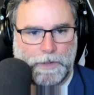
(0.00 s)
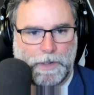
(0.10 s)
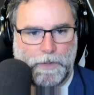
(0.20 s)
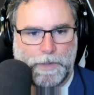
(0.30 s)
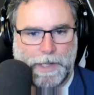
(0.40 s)

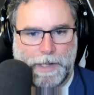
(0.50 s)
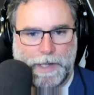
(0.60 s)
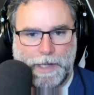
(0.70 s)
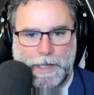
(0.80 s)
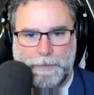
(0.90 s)
Okay,
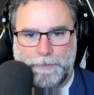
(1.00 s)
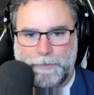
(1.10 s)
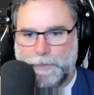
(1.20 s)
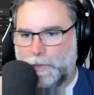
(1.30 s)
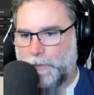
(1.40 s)
I'm
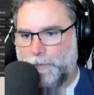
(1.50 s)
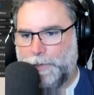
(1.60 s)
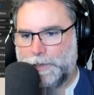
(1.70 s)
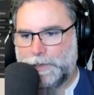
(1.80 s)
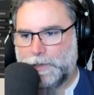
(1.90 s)

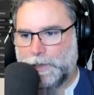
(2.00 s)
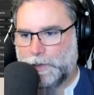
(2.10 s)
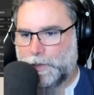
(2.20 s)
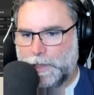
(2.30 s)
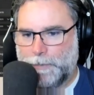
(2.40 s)
basically
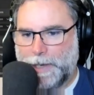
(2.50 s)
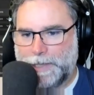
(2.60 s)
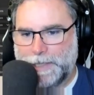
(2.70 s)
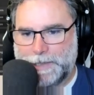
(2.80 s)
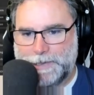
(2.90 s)
learning by
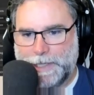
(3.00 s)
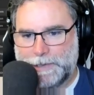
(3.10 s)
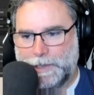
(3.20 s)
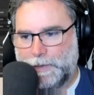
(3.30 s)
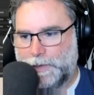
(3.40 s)

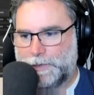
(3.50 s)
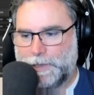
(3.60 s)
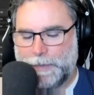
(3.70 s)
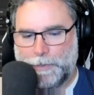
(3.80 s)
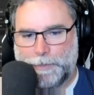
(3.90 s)
dissecting this
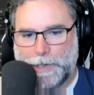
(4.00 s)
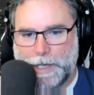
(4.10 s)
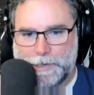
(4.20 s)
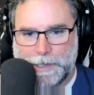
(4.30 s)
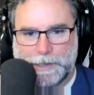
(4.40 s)
sample project.